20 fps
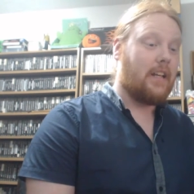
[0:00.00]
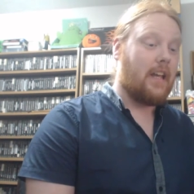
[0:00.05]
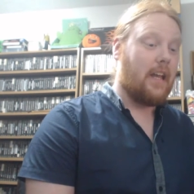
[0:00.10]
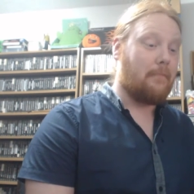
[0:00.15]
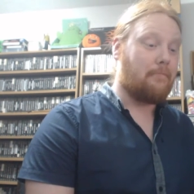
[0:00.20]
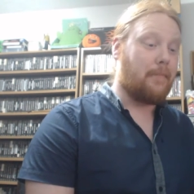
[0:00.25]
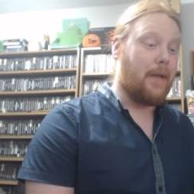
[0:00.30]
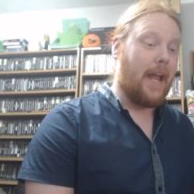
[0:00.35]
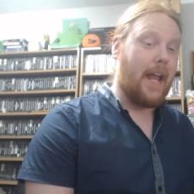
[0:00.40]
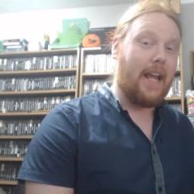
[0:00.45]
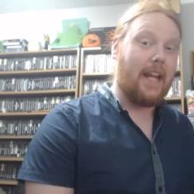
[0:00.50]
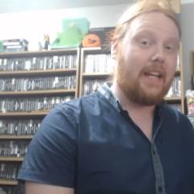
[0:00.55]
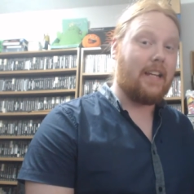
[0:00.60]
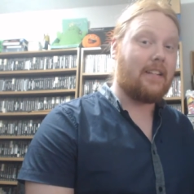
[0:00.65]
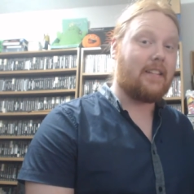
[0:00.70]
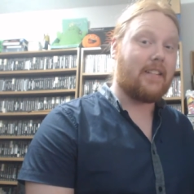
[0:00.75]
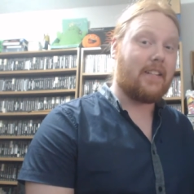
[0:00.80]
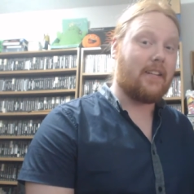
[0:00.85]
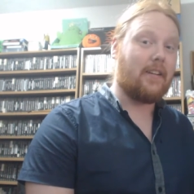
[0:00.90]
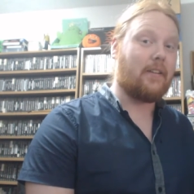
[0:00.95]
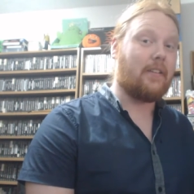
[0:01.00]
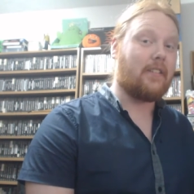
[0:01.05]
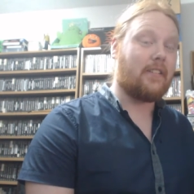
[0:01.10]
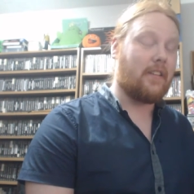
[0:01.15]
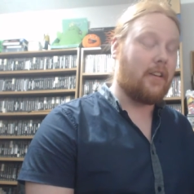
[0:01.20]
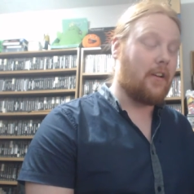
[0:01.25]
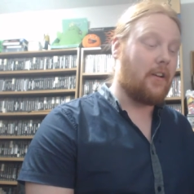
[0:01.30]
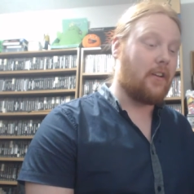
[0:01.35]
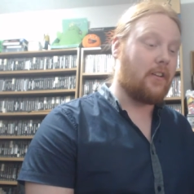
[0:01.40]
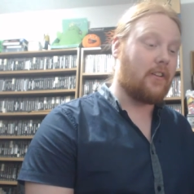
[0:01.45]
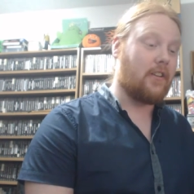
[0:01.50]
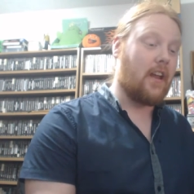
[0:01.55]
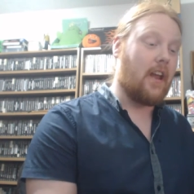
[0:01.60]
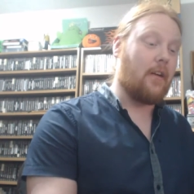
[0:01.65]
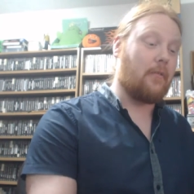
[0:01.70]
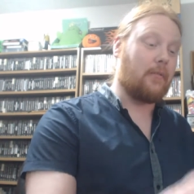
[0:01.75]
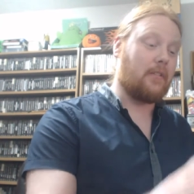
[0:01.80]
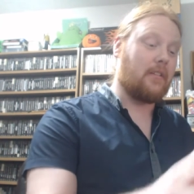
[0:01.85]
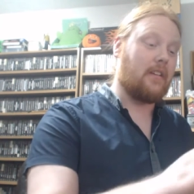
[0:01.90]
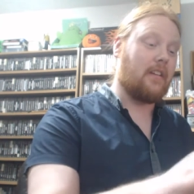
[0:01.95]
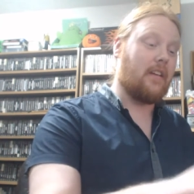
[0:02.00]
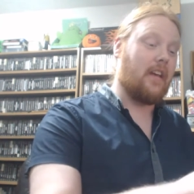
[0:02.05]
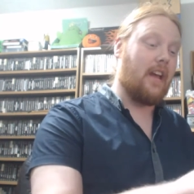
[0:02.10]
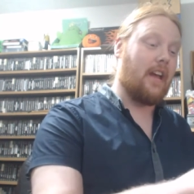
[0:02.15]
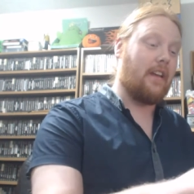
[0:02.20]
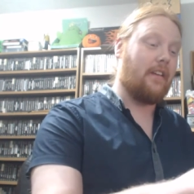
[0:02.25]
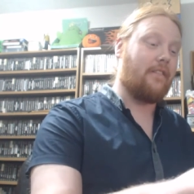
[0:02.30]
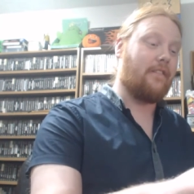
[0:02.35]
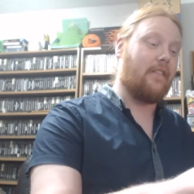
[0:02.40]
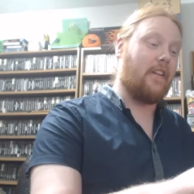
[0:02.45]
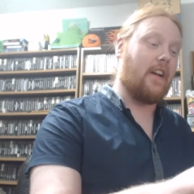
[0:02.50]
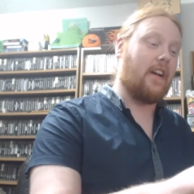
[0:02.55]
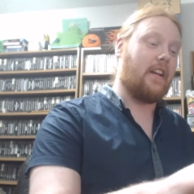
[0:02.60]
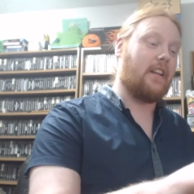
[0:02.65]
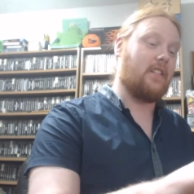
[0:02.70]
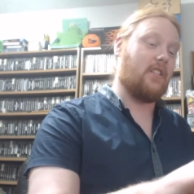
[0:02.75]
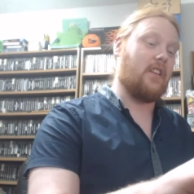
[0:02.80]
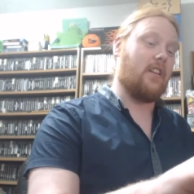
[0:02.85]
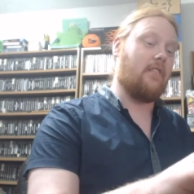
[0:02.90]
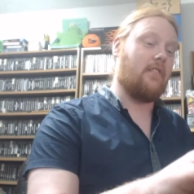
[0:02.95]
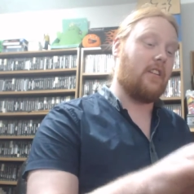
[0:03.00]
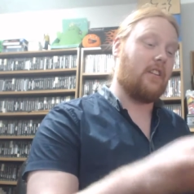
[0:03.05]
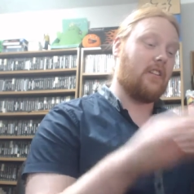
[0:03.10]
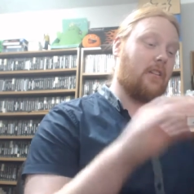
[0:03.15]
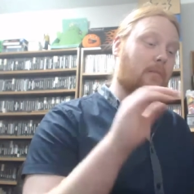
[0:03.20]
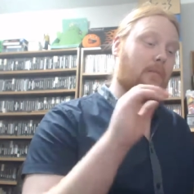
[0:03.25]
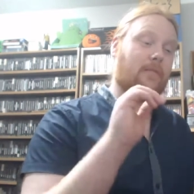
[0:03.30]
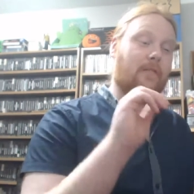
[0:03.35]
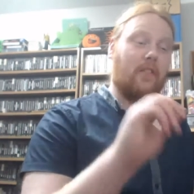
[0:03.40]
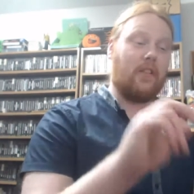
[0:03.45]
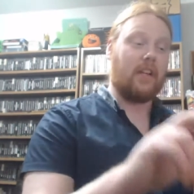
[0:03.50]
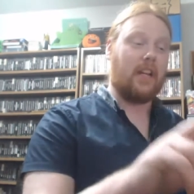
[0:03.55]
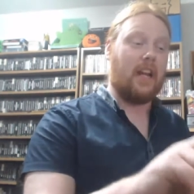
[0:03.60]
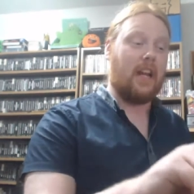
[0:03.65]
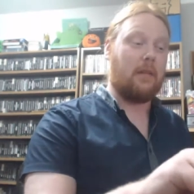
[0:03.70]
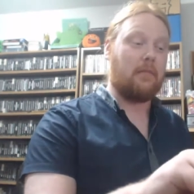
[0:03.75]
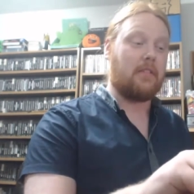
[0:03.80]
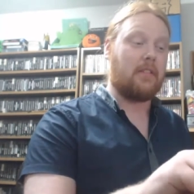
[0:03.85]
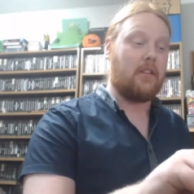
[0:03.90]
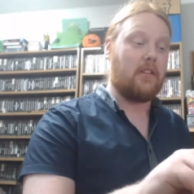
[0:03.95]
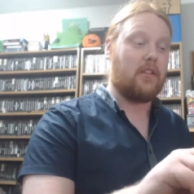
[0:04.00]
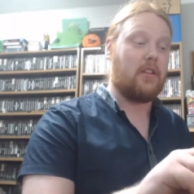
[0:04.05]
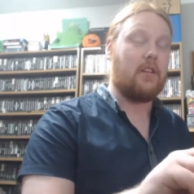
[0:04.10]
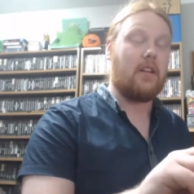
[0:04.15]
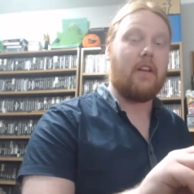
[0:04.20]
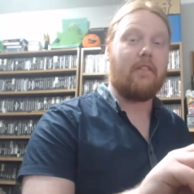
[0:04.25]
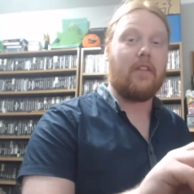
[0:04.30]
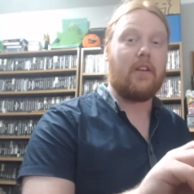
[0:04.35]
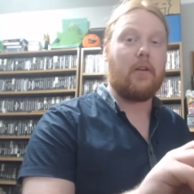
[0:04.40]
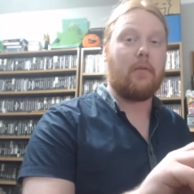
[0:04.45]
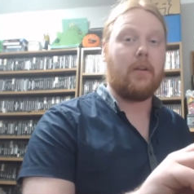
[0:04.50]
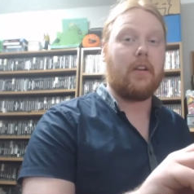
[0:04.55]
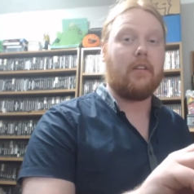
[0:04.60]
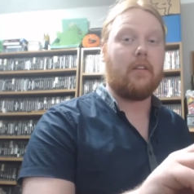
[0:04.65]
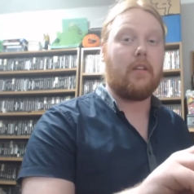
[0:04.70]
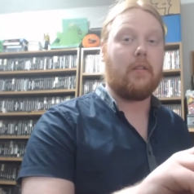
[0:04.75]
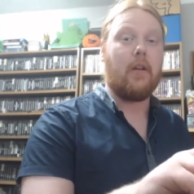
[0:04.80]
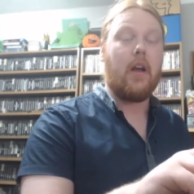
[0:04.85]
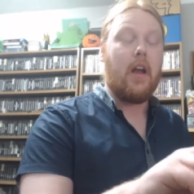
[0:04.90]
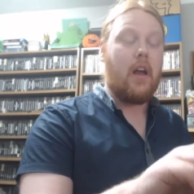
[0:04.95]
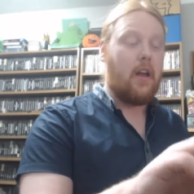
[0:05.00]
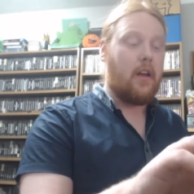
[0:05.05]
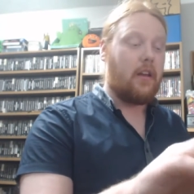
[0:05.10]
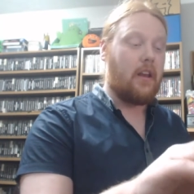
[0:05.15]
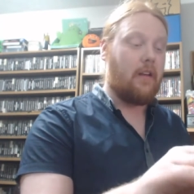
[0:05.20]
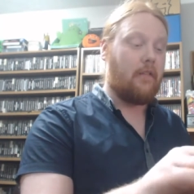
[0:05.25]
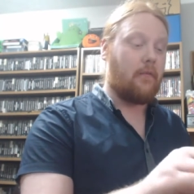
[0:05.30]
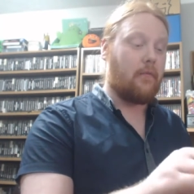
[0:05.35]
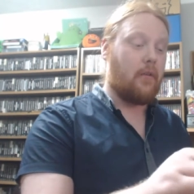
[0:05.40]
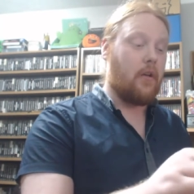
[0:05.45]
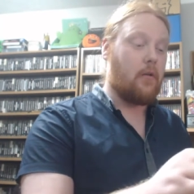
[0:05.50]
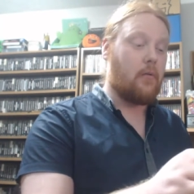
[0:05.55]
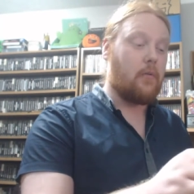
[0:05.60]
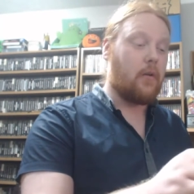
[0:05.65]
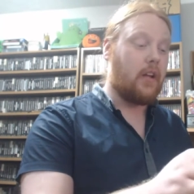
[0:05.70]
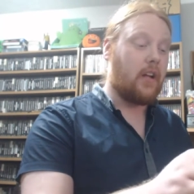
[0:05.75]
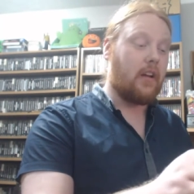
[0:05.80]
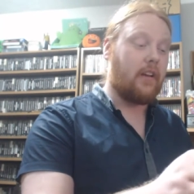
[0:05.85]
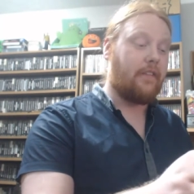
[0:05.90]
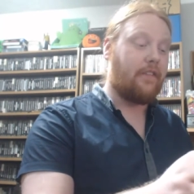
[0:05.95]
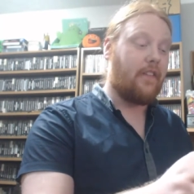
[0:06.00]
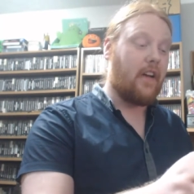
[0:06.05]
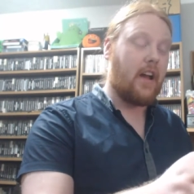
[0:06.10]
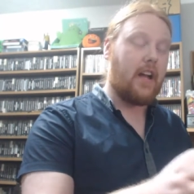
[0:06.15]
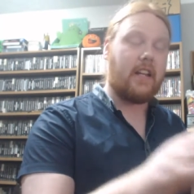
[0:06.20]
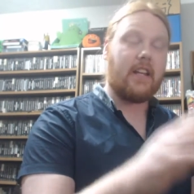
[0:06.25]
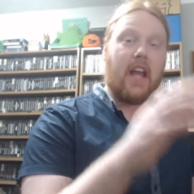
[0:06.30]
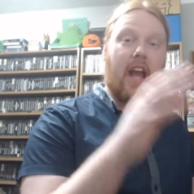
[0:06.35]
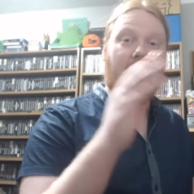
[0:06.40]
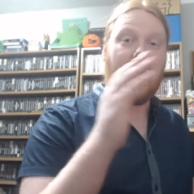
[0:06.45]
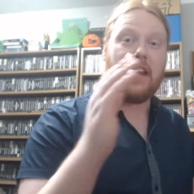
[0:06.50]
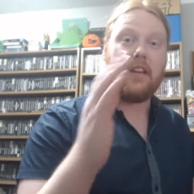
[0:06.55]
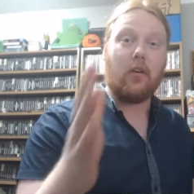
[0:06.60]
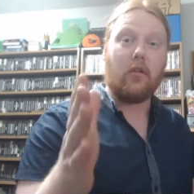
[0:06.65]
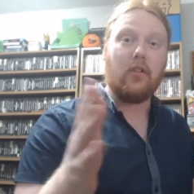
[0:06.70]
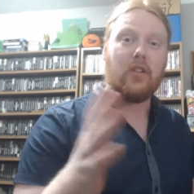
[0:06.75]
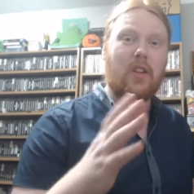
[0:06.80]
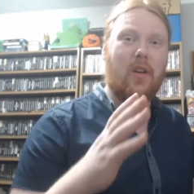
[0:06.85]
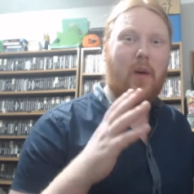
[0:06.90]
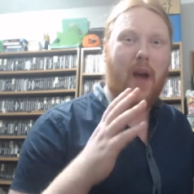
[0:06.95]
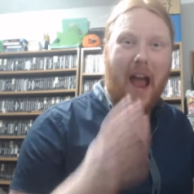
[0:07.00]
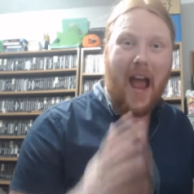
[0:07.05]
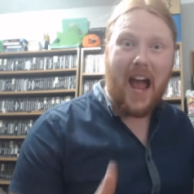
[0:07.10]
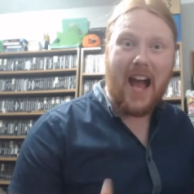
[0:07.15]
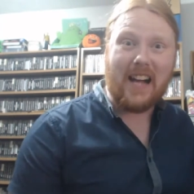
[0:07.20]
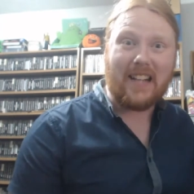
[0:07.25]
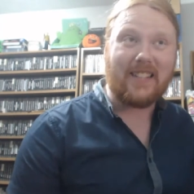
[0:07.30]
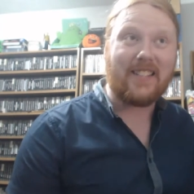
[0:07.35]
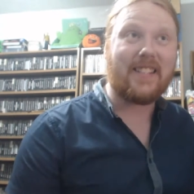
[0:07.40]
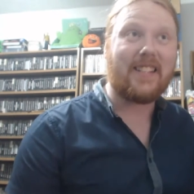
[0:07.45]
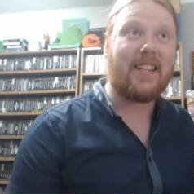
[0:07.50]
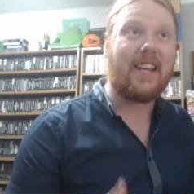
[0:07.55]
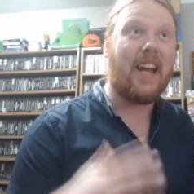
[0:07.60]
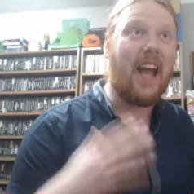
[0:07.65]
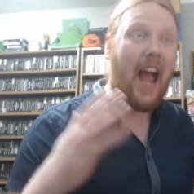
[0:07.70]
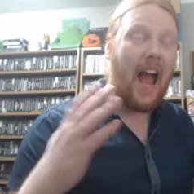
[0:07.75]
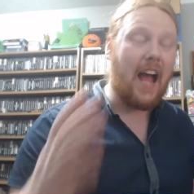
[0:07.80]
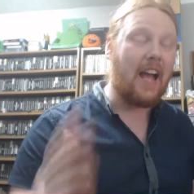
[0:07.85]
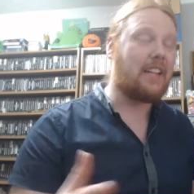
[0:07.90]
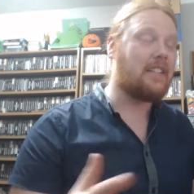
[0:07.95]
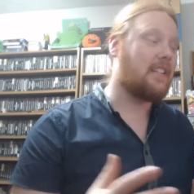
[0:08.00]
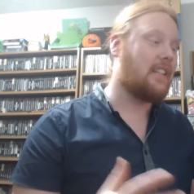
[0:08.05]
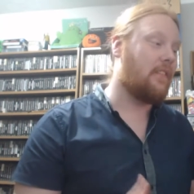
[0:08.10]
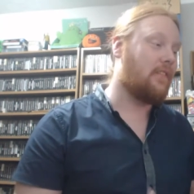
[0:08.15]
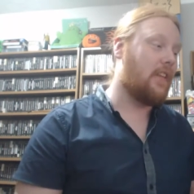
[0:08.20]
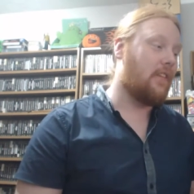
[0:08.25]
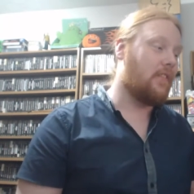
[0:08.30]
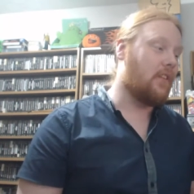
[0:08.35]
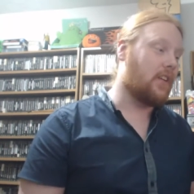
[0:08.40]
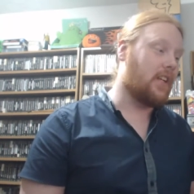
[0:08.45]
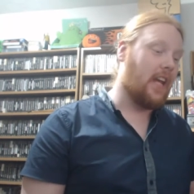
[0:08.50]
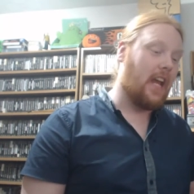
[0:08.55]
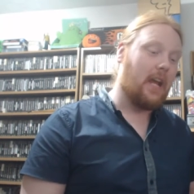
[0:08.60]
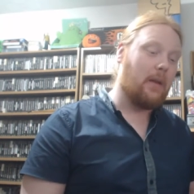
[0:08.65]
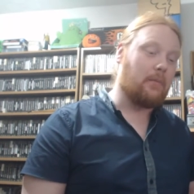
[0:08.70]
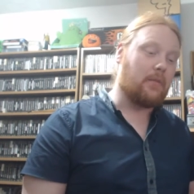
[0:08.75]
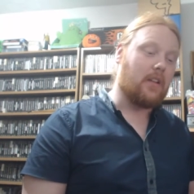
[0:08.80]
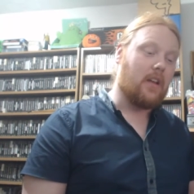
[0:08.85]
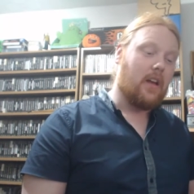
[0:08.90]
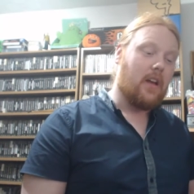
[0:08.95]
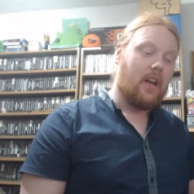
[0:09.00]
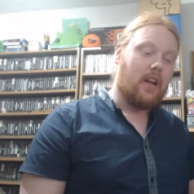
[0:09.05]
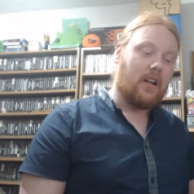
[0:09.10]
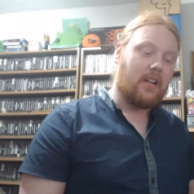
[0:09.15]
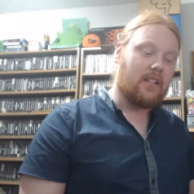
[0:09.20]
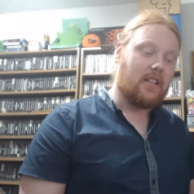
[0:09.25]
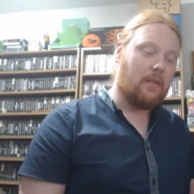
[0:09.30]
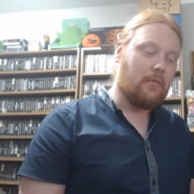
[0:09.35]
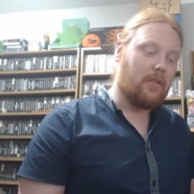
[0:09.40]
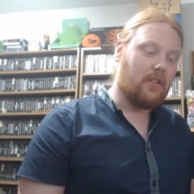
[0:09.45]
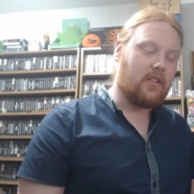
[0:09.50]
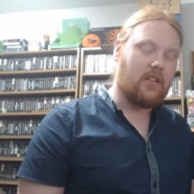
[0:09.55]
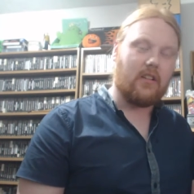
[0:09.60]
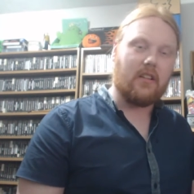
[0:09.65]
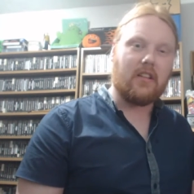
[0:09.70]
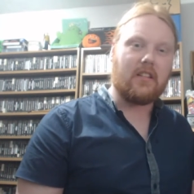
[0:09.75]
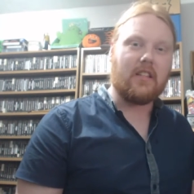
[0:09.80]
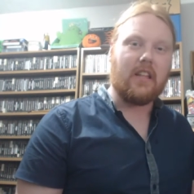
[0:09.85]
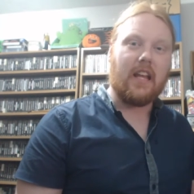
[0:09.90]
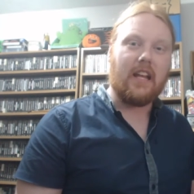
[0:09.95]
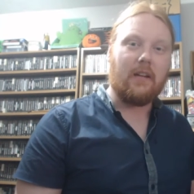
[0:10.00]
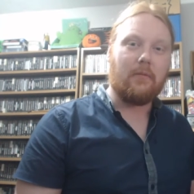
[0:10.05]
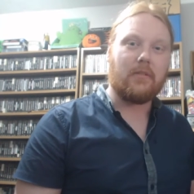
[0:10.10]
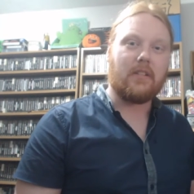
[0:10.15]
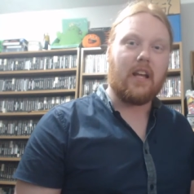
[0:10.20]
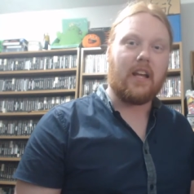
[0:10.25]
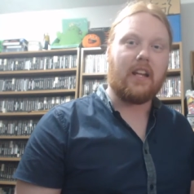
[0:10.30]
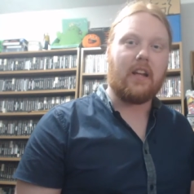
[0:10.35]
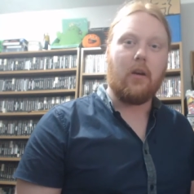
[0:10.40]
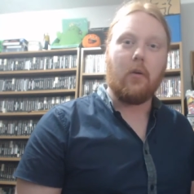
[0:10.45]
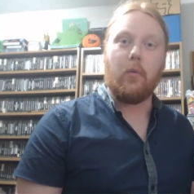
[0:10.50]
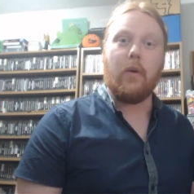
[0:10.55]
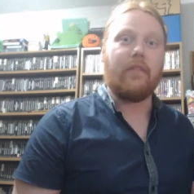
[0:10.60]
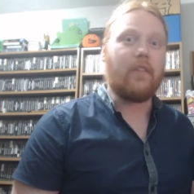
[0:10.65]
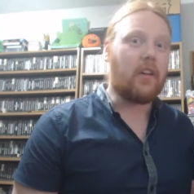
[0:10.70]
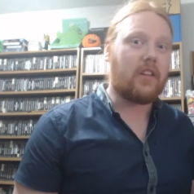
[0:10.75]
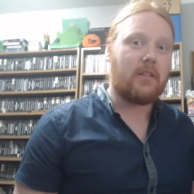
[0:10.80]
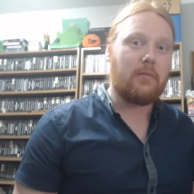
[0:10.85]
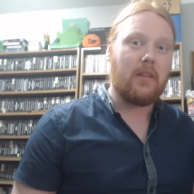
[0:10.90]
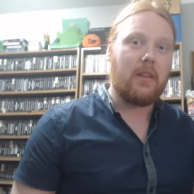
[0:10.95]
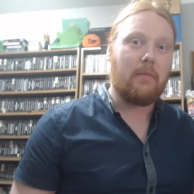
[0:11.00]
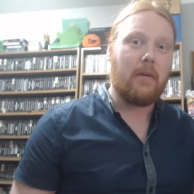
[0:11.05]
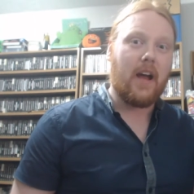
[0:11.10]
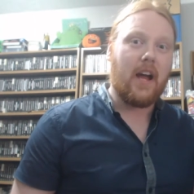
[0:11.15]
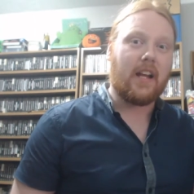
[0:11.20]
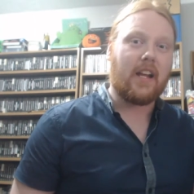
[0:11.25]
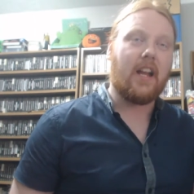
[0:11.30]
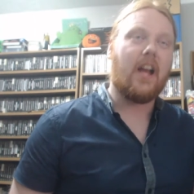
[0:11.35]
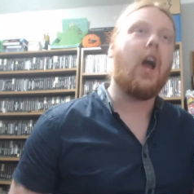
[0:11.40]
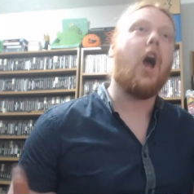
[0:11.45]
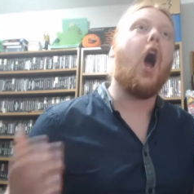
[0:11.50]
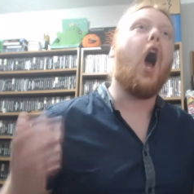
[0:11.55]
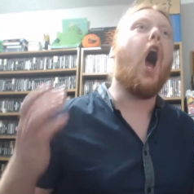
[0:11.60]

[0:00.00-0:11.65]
It pays to search out and find charity shops full of games, because you never know what you do, never know what you're going to find, and also ask. Ask if they've got games, because this lady was like, we've got some in the back.